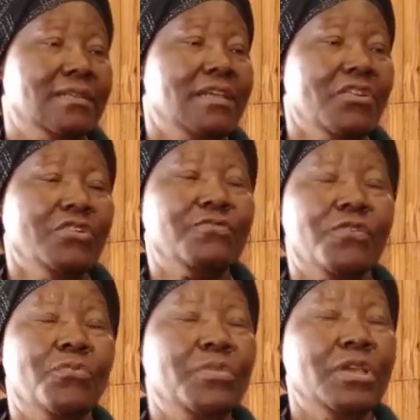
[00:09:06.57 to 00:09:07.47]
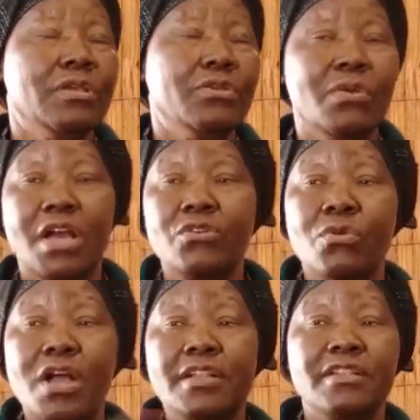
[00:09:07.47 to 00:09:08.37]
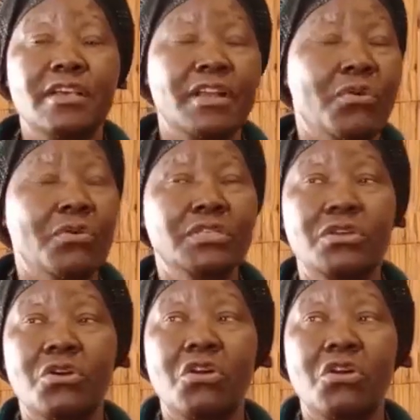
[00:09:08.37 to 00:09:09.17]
They are not from me. You can look at the record.